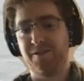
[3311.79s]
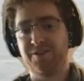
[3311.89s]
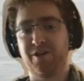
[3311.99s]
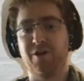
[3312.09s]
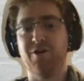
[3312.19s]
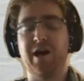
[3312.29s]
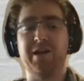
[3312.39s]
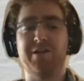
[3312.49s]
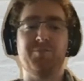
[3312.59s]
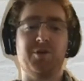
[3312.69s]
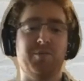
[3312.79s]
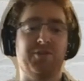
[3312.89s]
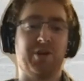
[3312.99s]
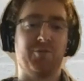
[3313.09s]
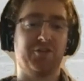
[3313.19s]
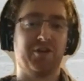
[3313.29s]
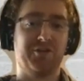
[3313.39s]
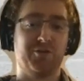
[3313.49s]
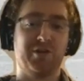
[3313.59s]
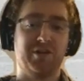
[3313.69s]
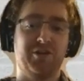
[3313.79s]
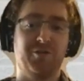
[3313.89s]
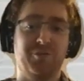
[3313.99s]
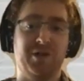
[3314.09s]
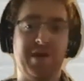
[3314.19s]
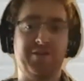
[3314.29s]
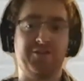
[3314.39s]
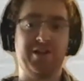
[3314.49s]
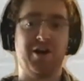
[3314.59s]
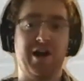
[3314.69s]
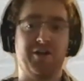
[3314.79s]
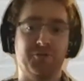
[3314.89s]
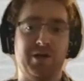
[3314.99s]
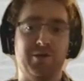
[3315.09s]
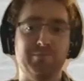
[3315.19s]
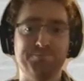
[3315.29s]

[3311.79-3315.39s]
So I did promise I was going to talk a little bit about CI as well.